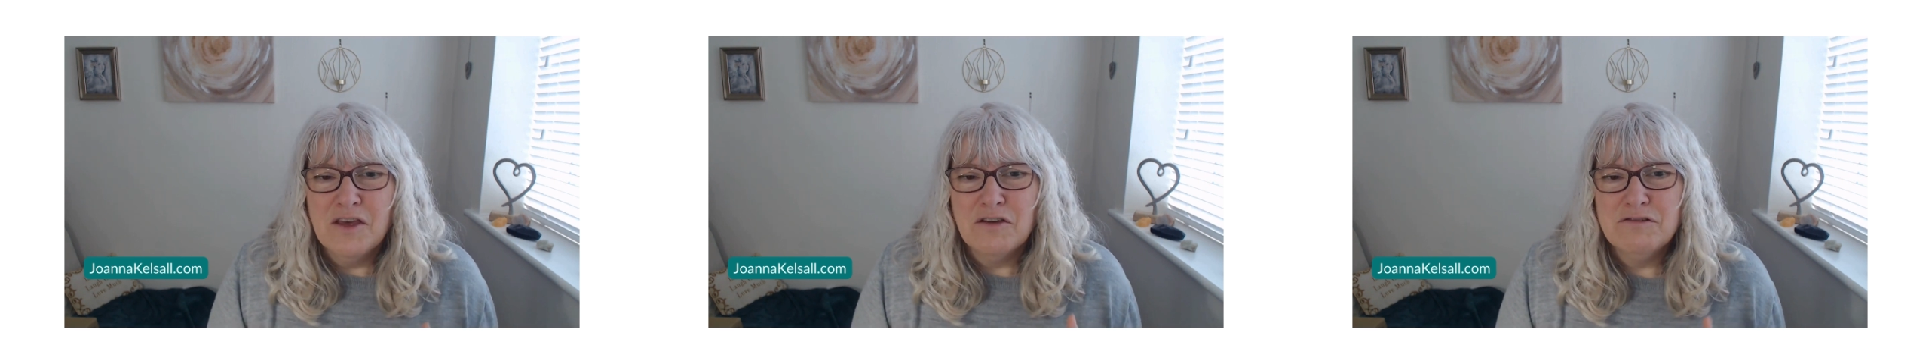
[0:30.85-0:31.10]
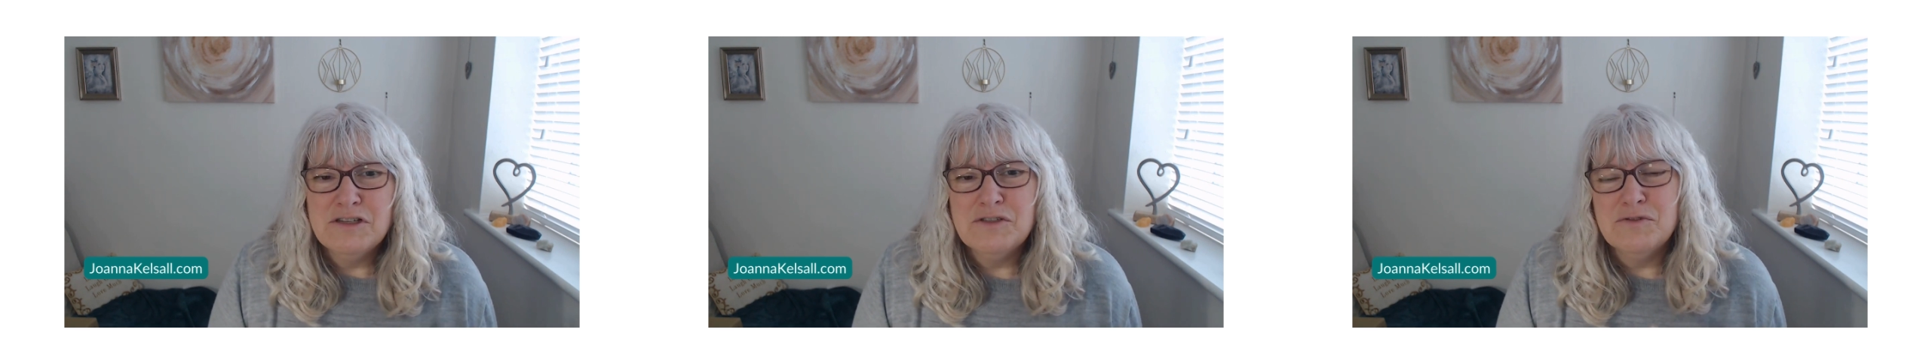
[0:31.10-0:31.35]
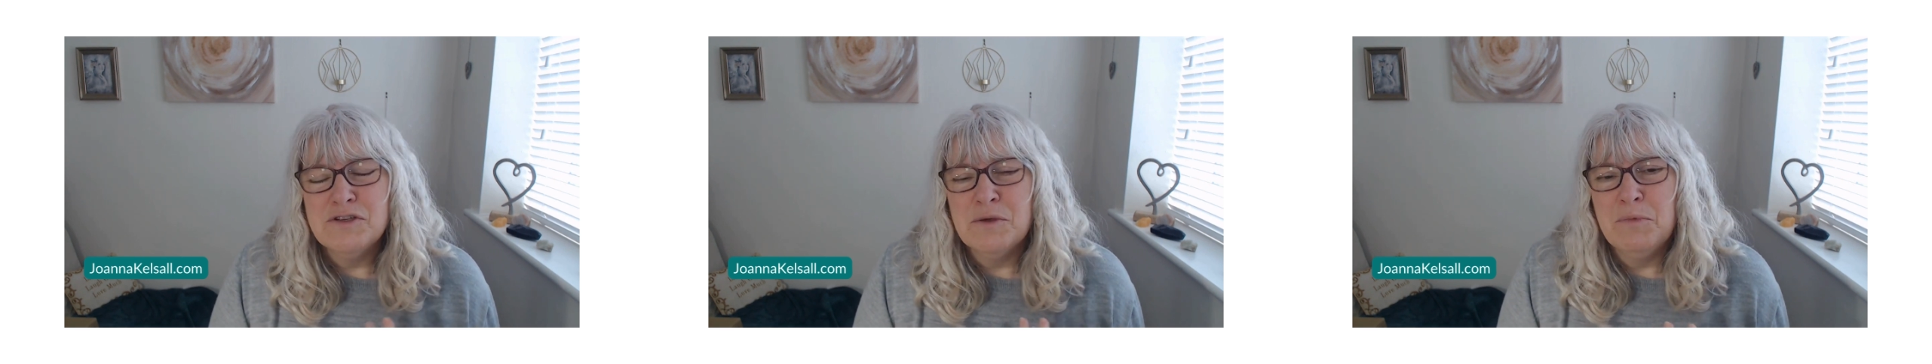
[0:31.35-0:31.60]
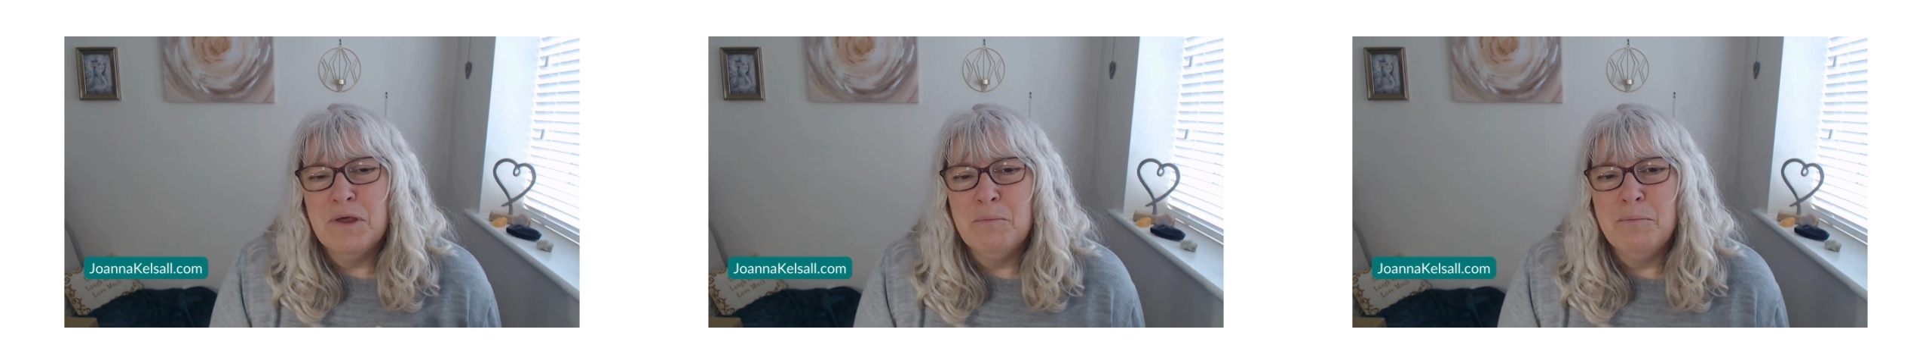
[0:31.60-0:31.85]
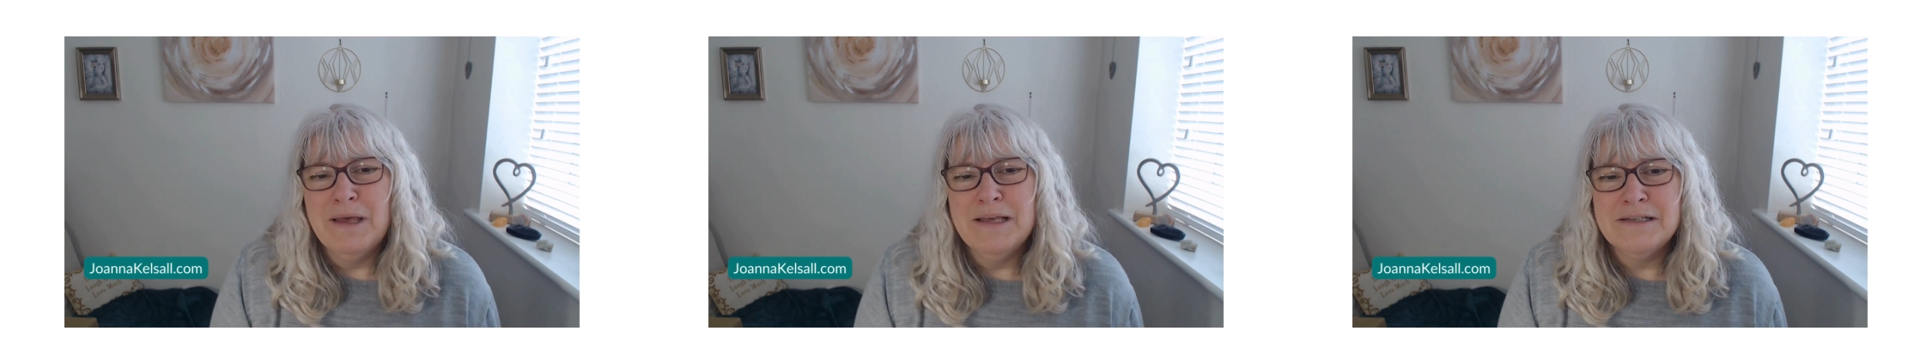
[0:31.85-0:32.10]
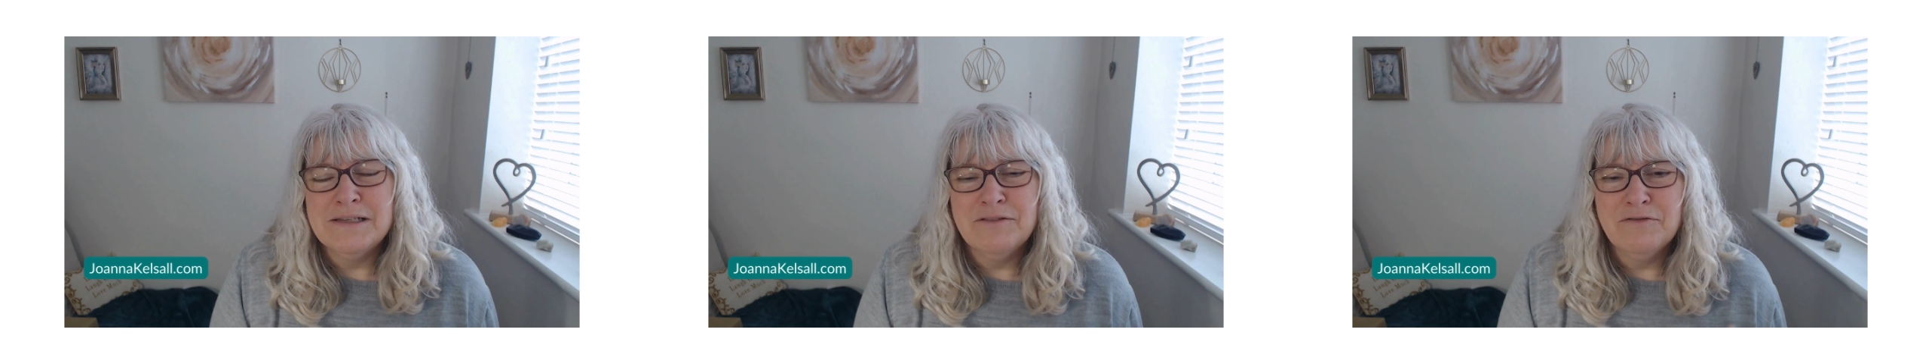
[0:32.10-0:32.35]
Crystals can be
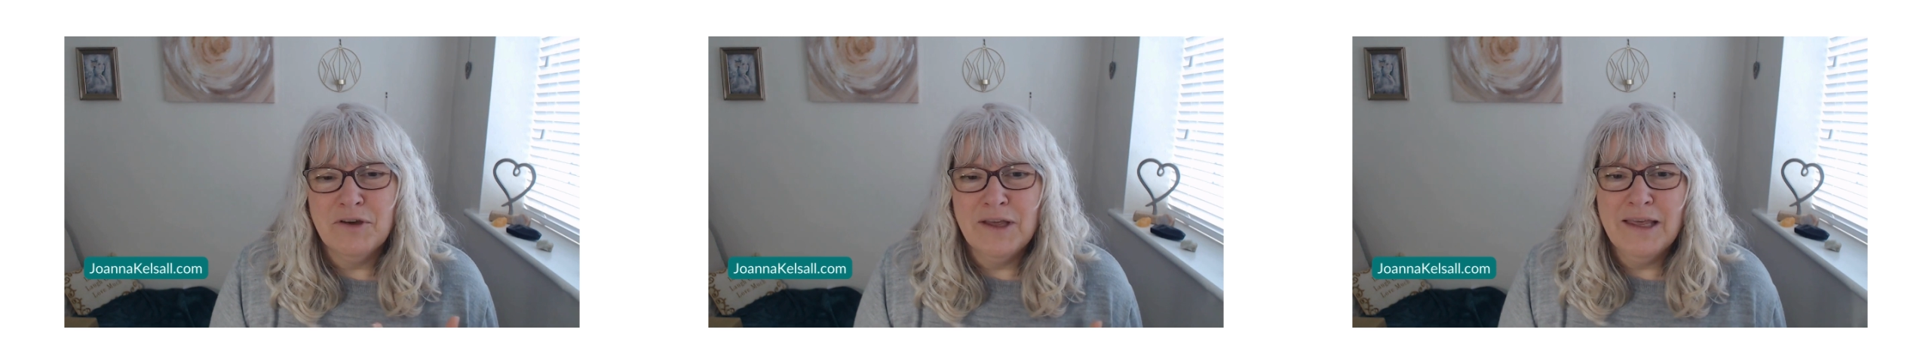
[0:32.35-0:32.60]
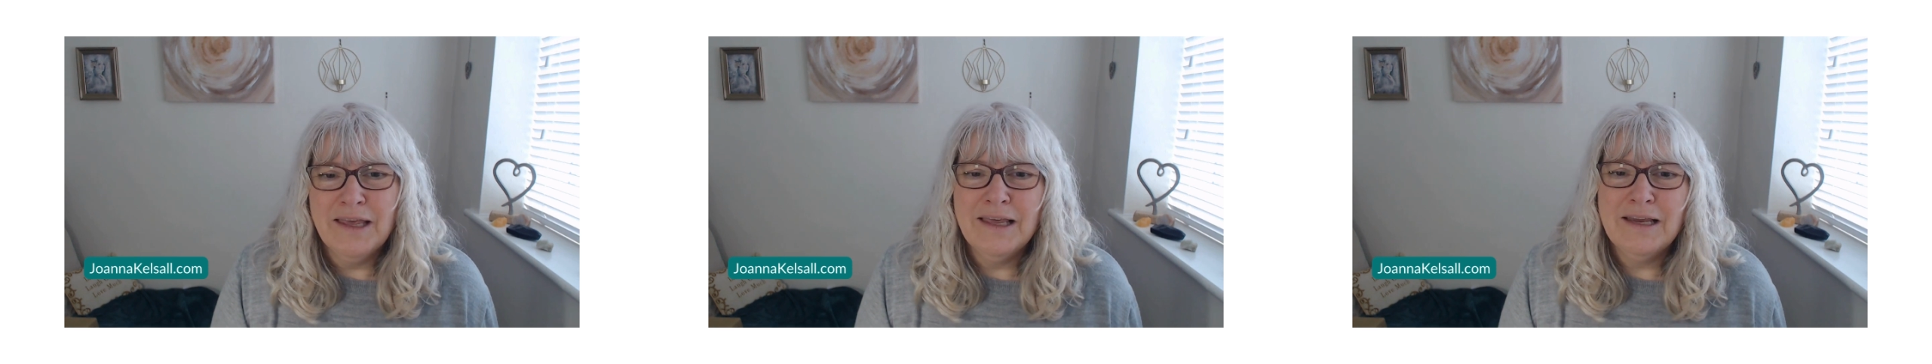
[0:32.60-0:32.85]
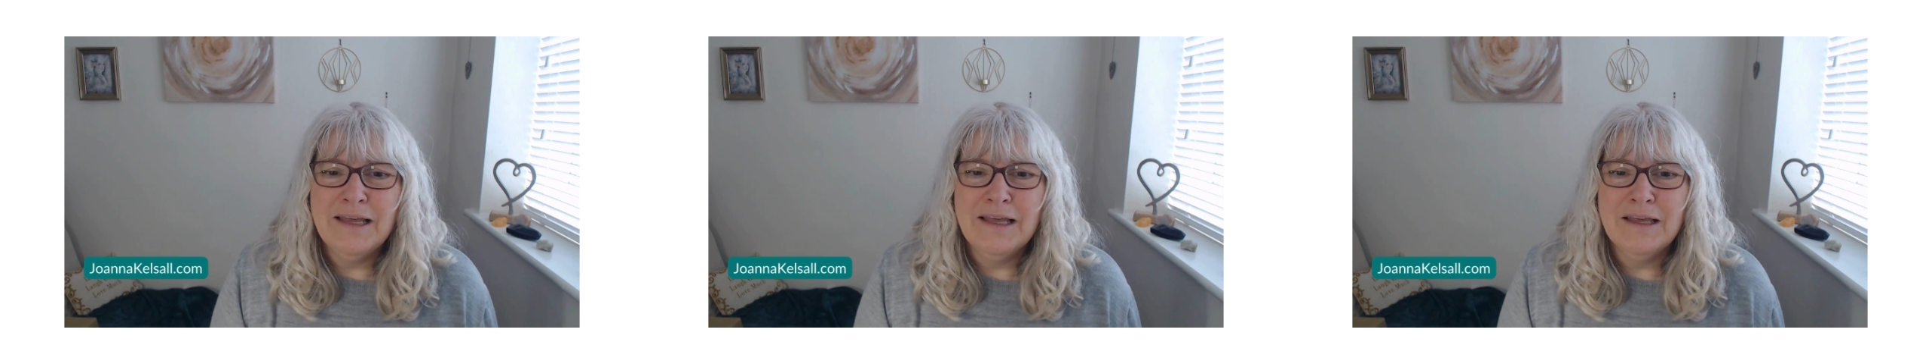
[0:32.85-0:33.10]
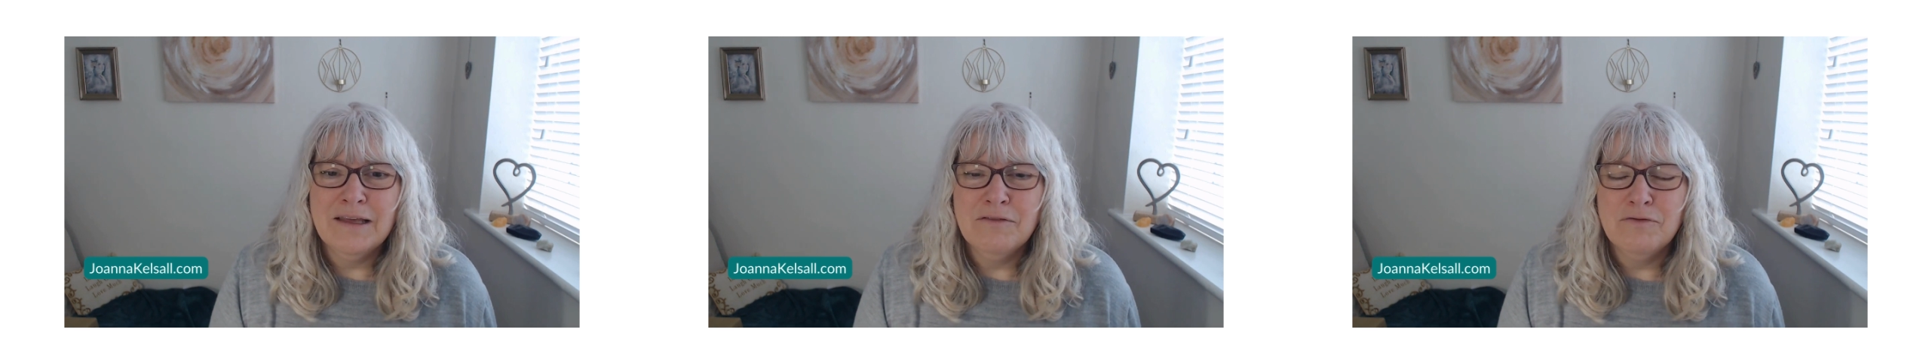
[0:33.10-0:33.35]
amazing for healing,